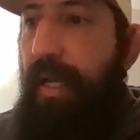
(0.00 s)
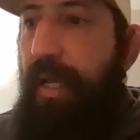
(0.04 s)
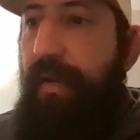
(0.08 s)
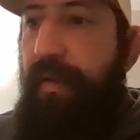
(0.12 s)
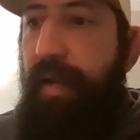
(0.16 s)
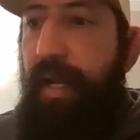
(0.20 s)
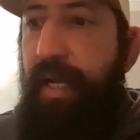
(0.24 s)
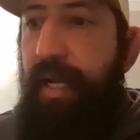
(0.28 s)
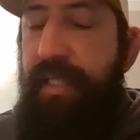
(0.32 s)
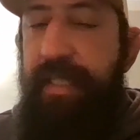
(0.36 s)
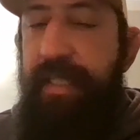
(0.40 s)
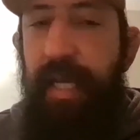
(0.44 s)

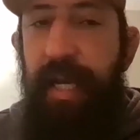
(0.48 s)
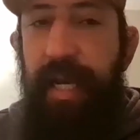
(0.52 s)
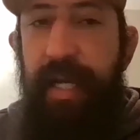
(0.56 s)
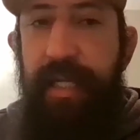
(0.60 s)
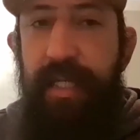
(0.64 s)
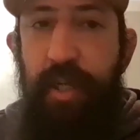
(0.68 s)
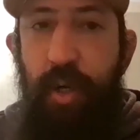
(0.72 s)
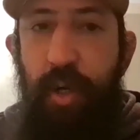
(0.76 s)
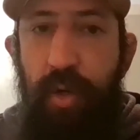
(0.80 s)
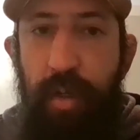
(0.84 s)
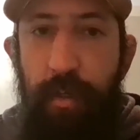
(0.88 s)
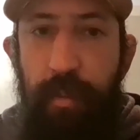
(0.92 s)
Yeah. I, I, said,
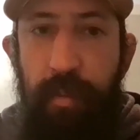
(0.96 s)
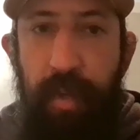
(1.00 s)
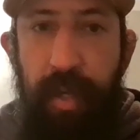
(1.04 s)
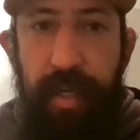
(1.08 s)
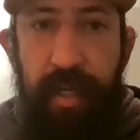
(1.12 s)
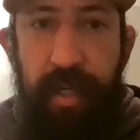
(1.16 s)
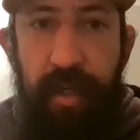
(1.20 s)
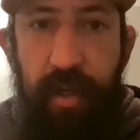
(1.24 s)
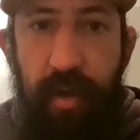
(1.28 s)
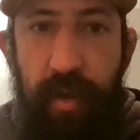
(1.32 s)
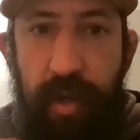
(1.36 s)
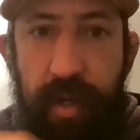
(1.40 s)
I told him
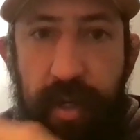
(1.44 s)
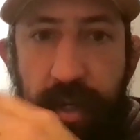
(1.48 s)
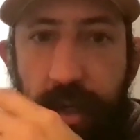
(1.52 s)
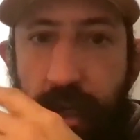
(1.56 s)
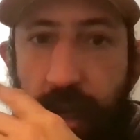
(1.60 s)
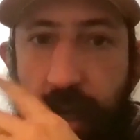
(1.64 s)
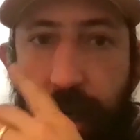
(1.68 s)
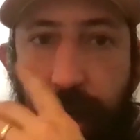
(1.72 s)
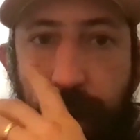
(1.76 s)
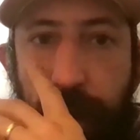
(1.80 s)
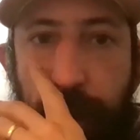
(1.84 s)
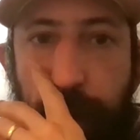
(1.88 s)
like, you know, like,
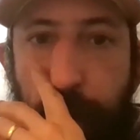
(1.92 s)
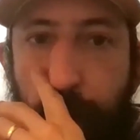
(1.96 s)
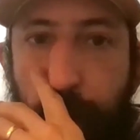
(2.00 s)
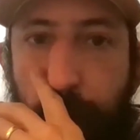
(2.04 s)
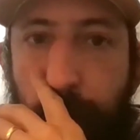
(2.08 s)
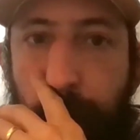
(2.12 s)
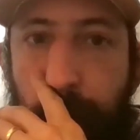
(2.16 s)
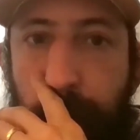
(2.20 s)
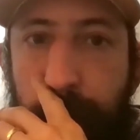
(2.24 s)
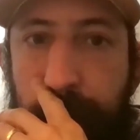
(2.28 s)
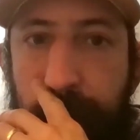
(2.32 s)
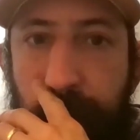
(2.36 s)
no,
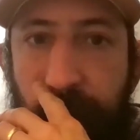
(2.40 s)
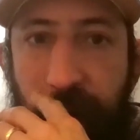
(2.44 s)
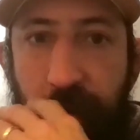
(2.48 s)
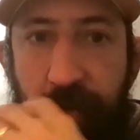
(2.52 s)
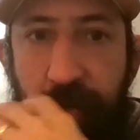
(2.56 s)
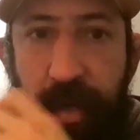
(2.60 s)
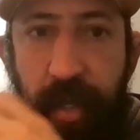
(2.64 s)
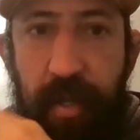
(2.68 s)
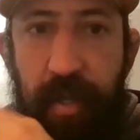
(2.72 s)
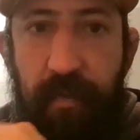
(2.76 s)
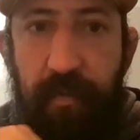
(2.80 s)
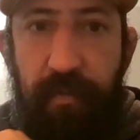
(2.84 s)
when you
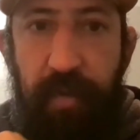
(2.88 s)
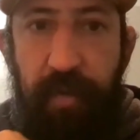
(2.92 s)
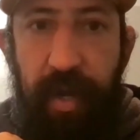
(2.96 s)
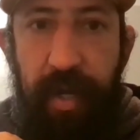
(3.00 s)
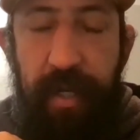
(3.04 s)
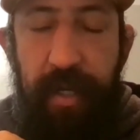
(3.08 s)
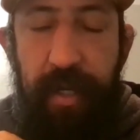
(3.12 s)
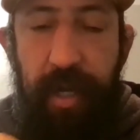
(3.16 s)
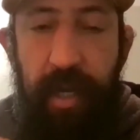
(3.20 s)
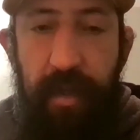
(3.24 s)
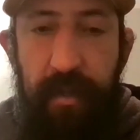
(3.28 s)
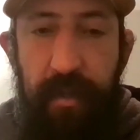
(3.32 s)
have another
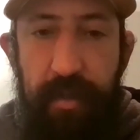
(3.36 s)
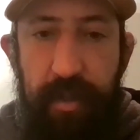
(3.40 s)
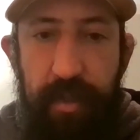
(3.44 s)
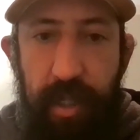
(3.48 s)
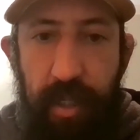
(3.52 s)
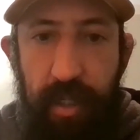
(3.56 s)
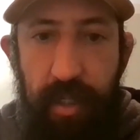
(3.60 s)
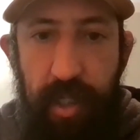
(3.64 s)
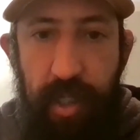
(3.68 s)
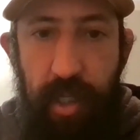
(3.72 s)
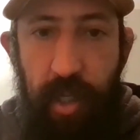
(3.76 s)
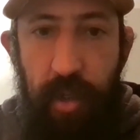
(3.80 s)
fight, I'll,
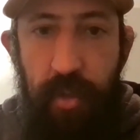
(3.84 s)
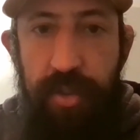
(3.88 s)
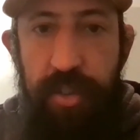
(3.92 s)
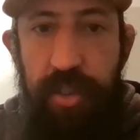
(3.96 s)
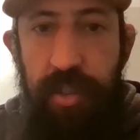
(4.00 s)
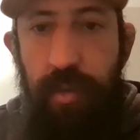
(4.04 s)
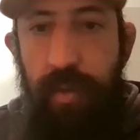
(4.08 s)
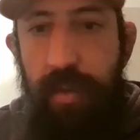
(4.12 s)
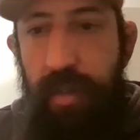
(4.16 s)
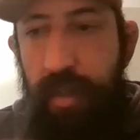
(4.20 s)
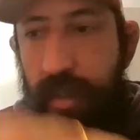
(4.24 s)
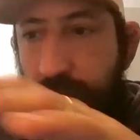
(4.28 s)
I'll
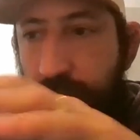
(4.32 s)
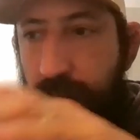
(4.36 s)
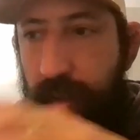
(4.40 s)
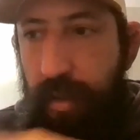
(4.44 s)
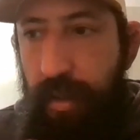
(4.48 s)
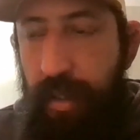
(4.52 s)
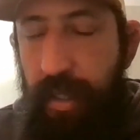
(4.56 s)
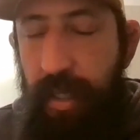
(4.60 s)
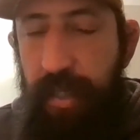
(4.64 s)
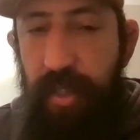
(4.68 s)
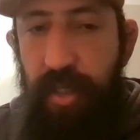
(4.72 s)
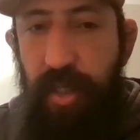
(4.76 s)
coach you
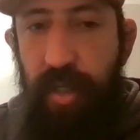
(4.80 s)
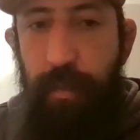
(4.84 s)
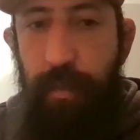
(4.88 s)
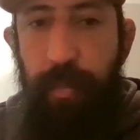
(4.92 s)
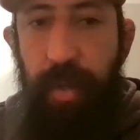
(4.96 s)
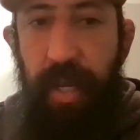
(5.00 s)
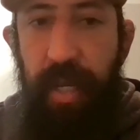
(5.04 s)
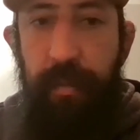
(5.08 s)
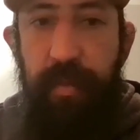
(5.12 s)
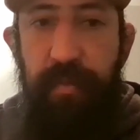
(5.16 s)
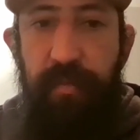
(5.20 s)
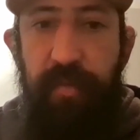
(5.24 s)
and, and you
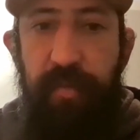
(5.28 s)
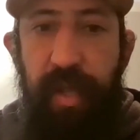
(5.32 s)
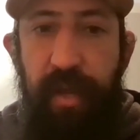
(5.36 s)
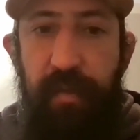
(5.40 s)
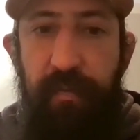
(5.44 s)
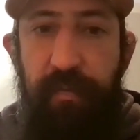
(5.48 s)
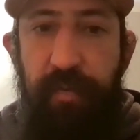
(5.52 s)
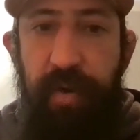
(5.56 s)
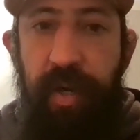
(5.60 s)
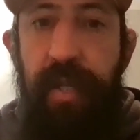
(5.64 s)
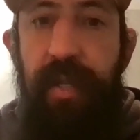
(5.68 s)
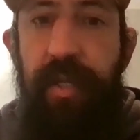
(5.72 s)
can pay me for
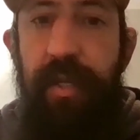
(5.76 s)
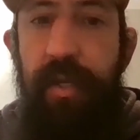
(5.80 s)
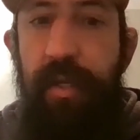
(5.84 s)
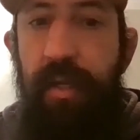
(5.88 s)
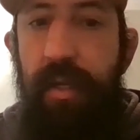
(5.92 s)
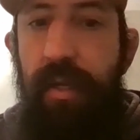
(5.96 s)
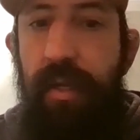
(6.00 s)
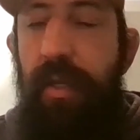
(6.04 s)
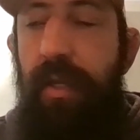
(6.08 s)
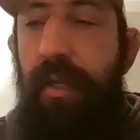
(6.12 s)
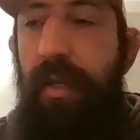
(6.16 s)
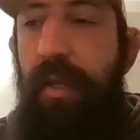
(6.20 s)
that fight.
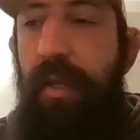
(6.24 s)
